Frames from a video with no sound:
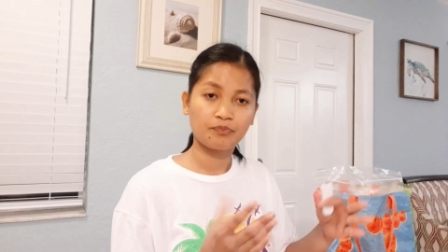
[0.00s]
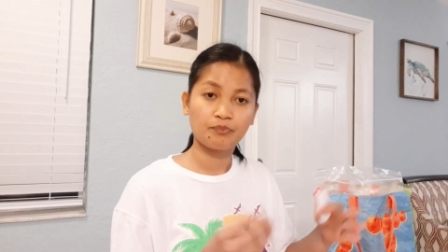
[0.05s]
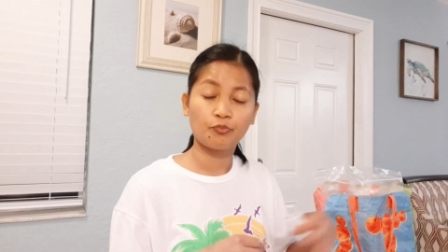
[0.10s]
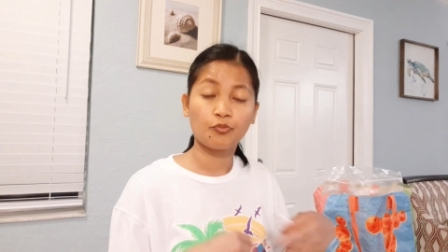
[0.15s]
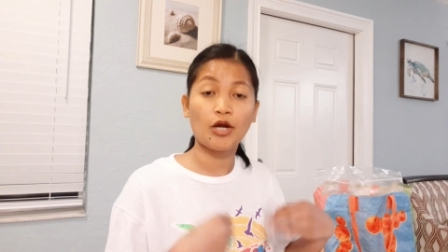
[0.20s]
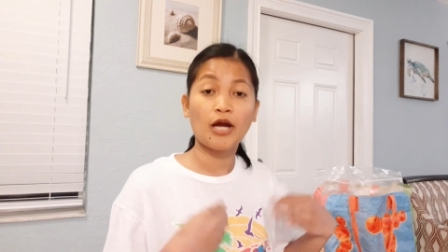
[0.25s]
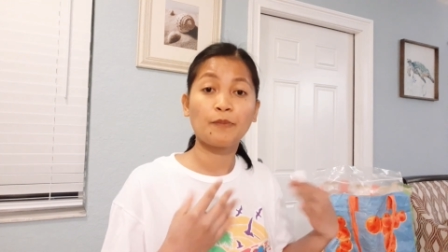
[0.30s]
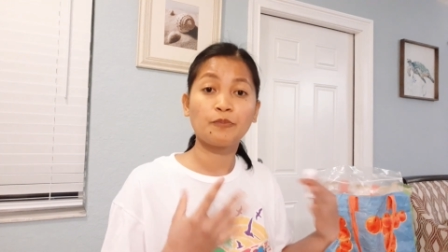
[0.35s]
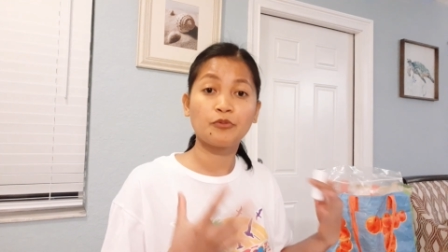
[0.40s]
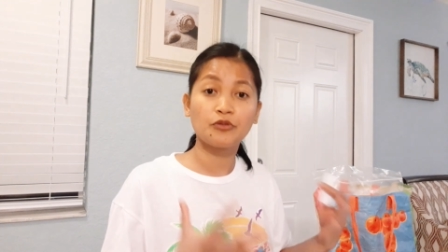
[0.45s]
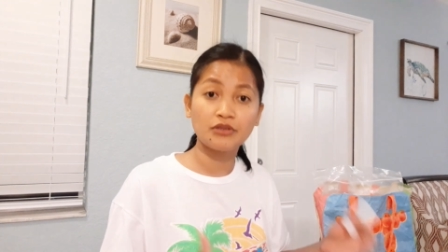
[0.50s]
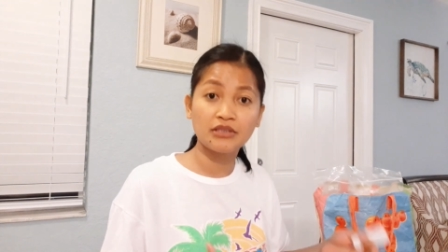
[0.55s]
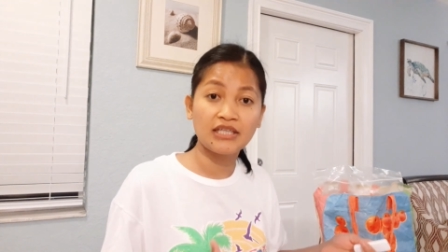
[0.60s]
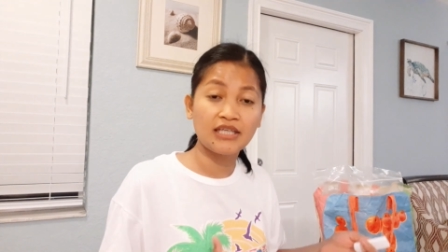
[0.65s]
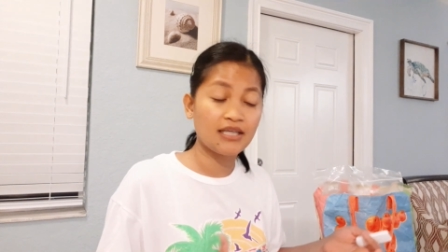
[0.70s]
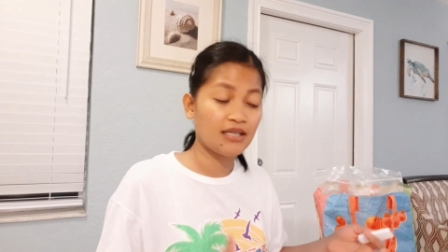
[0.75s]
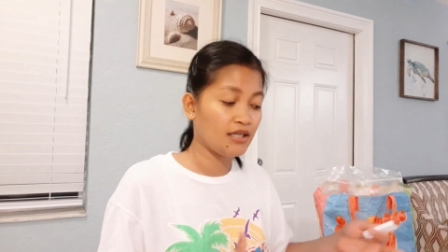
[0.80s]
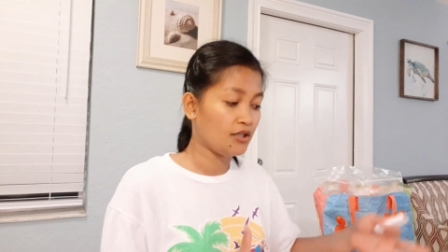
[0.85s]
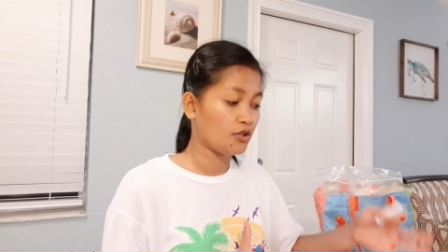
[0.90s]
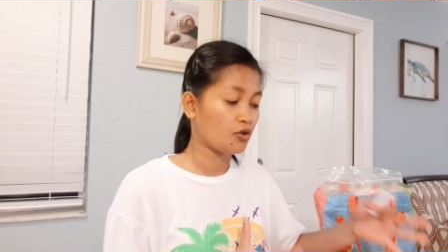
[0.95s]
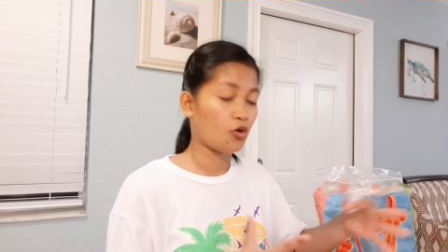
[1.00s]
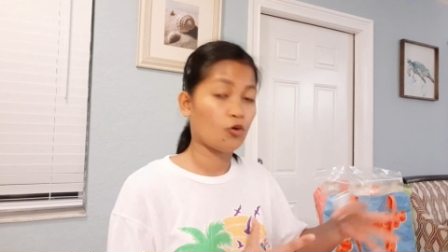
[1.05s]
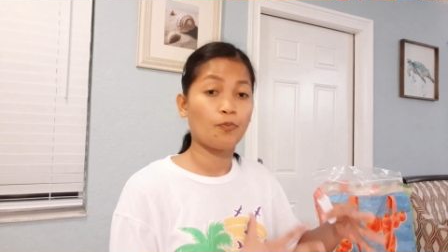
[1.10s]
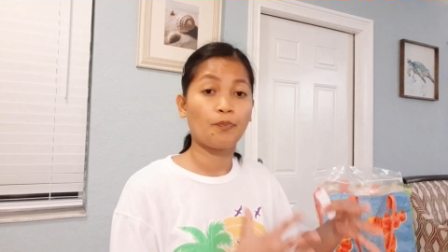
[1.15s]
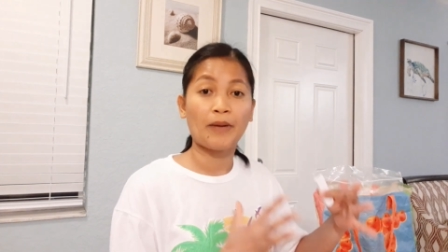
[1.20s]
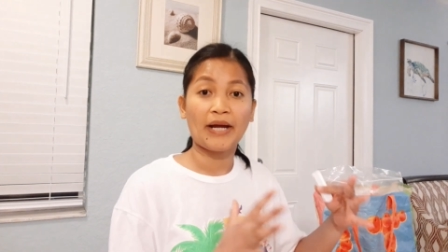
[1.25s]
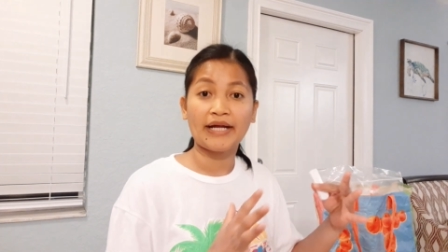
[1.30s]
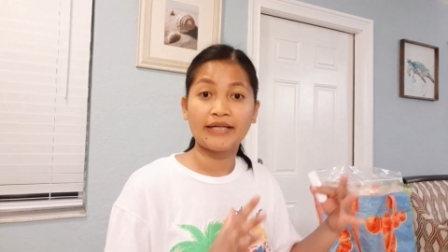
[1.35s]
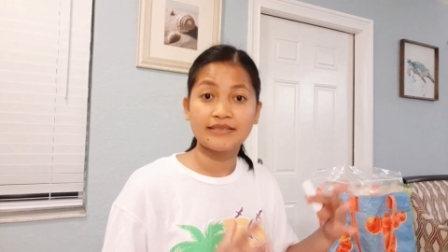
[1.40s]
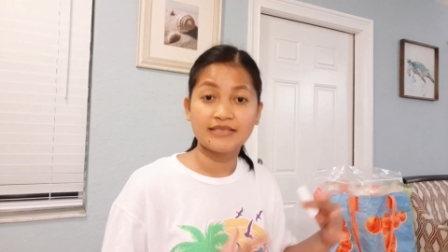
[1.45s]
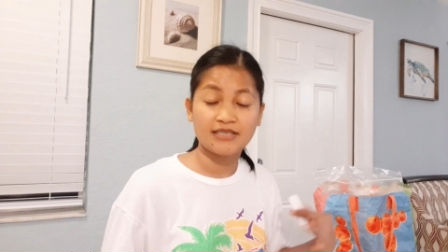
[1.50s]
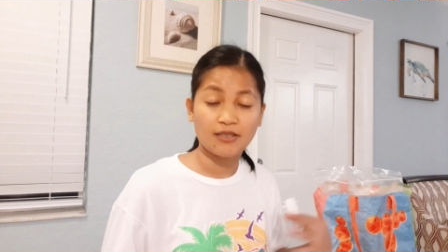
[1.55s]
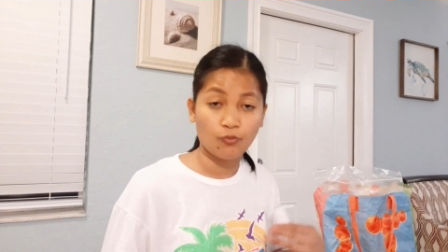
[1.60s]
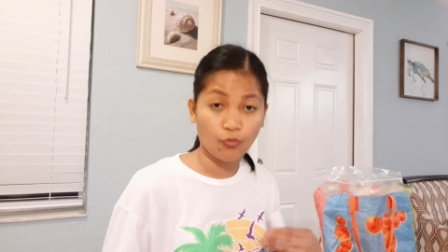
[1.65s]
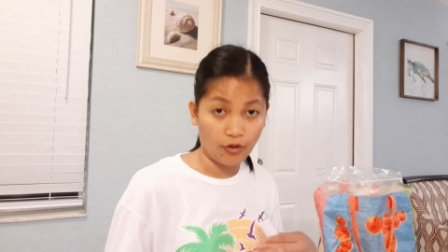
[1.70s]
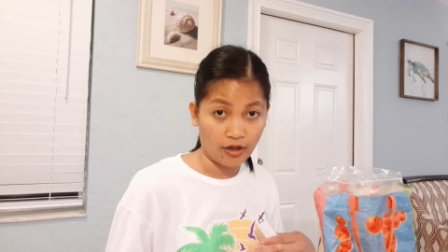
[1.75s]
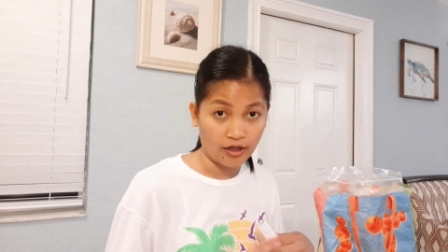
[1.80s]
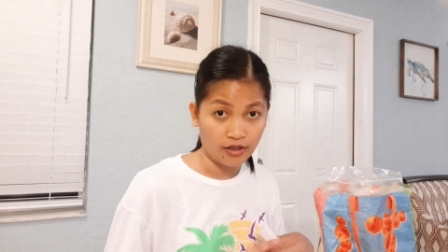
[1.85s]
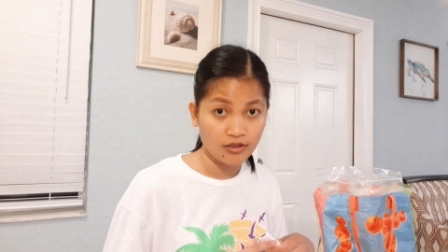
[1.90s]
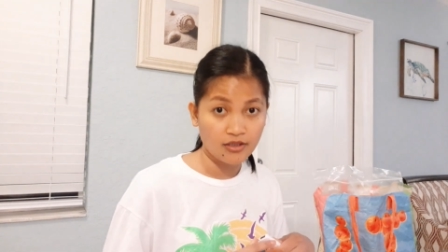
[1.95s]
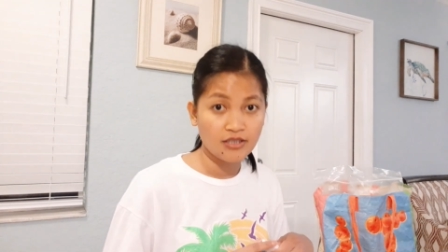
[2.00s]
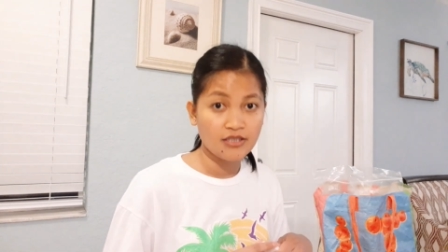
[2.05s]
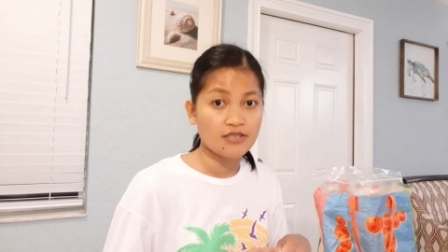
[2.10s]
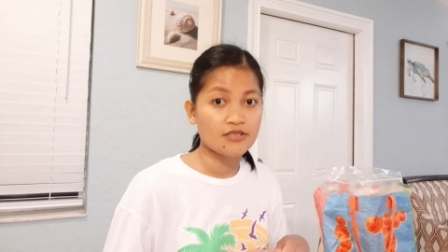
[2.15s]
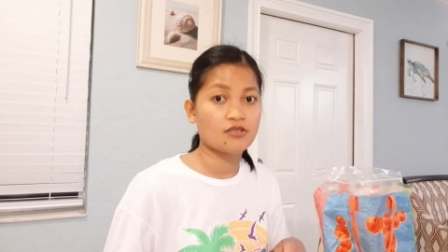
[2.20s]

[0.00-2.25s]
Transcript: properly compiled somewhere.